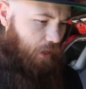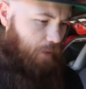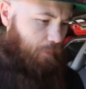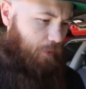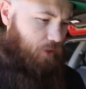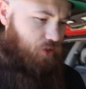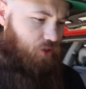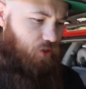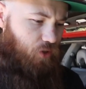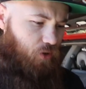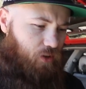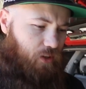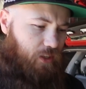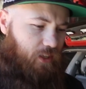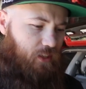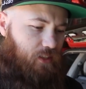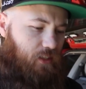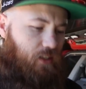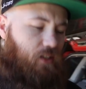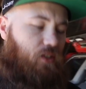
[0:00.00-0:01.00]
I messaged her on
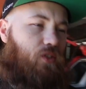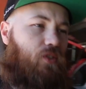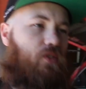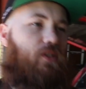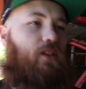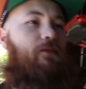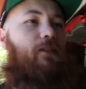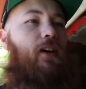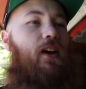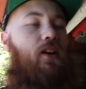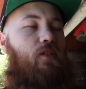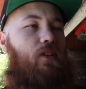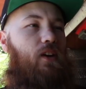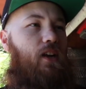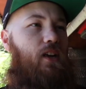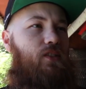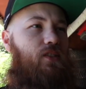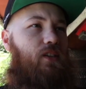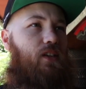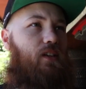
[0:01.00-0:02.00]
LinkedIn as soon as I found her, and
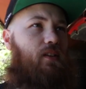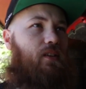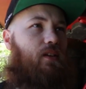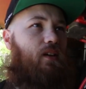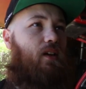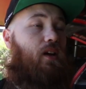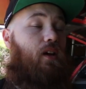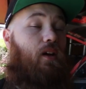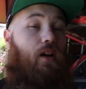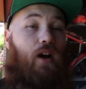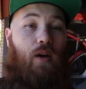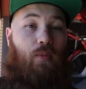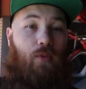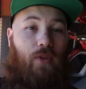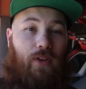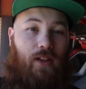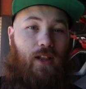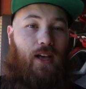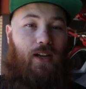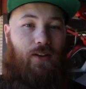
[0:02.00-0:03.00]
I said, "Oh, I'm
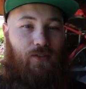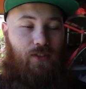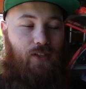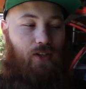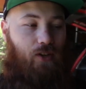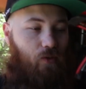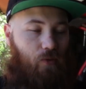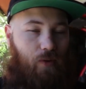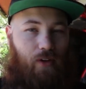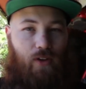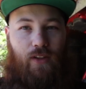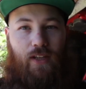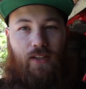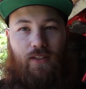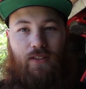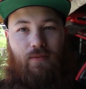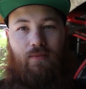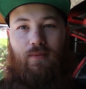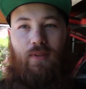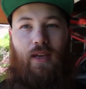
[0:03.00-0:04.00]
really glad to see you're real.
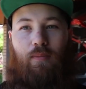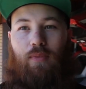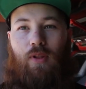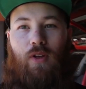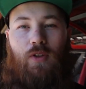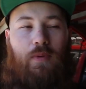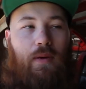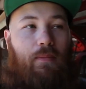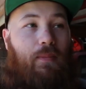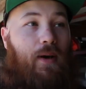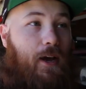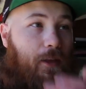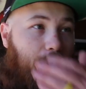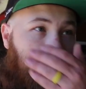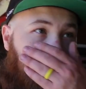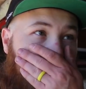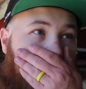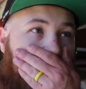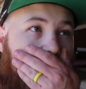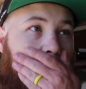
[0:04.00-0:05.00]
That blows my mind
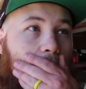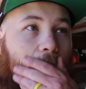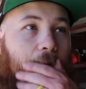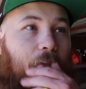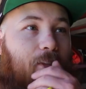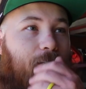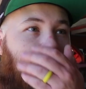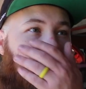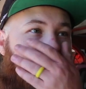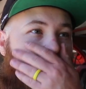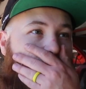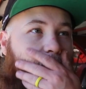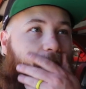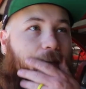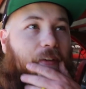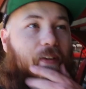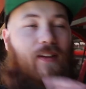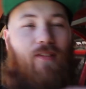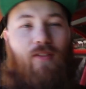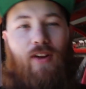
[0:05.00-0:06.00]
that this kind of
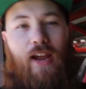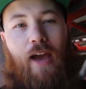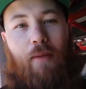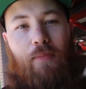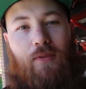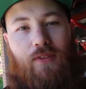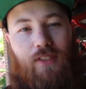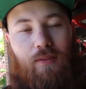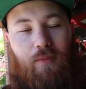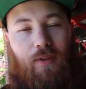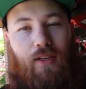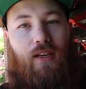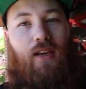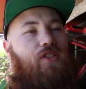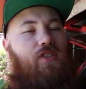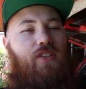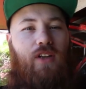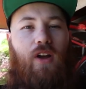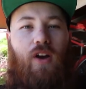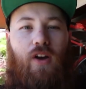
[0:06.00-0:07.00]
thing never happens to me."
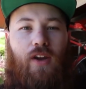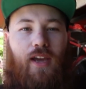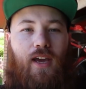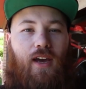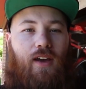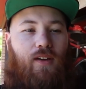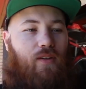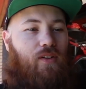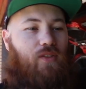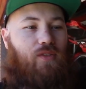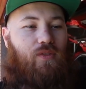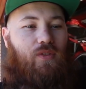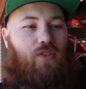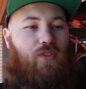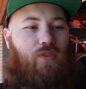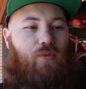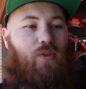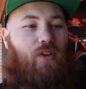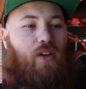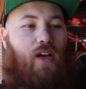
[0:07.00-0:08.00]
She said, "Oh yeah, this
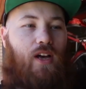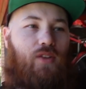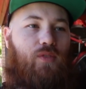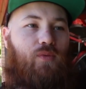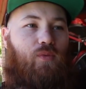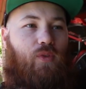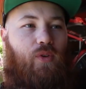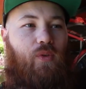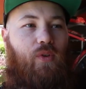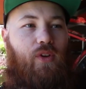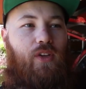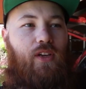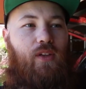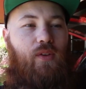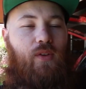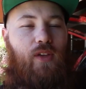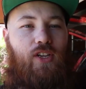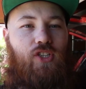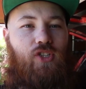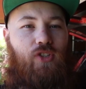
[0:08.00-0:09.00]
is real. I really
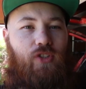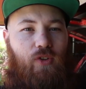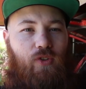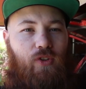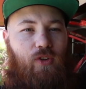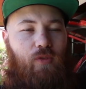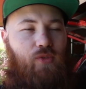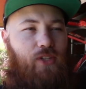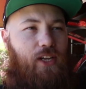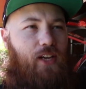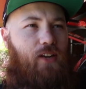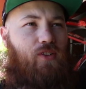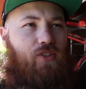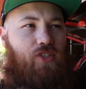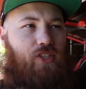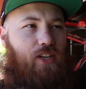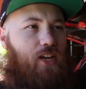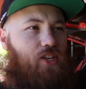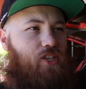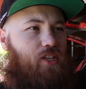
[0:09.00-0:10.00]
liked your YouTube channel,"
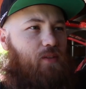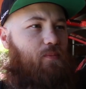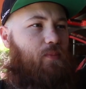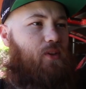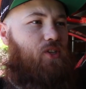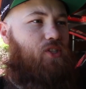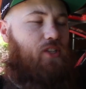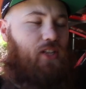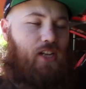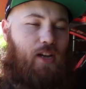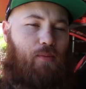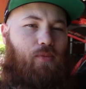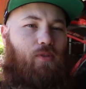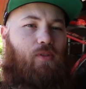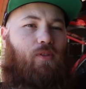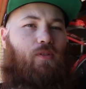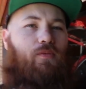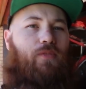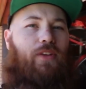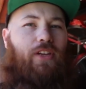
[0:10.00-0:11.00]
and she actually mentioned a
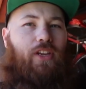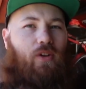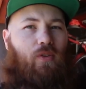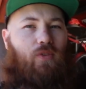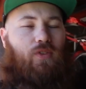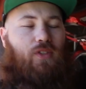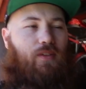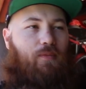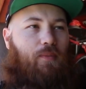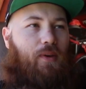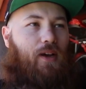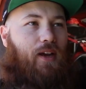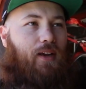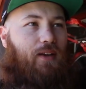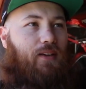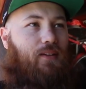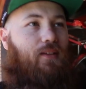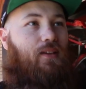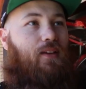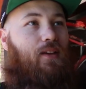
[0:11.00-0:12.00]
couple videos of
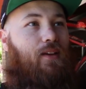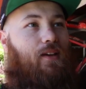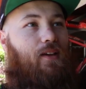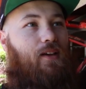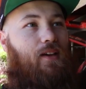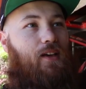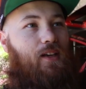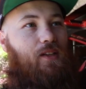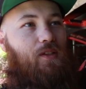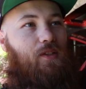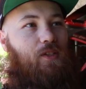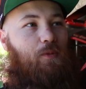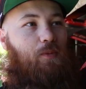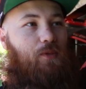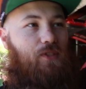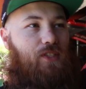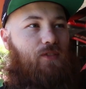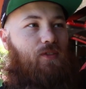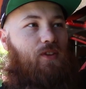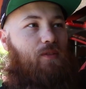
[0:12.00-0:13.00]
mine and
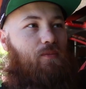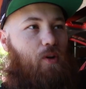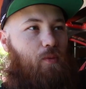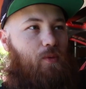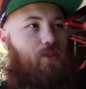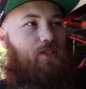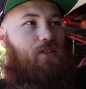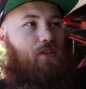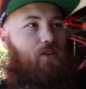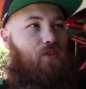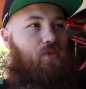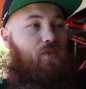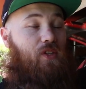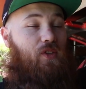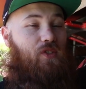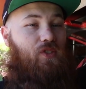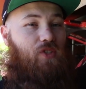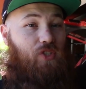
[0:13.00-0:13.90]
specific moments in those videos.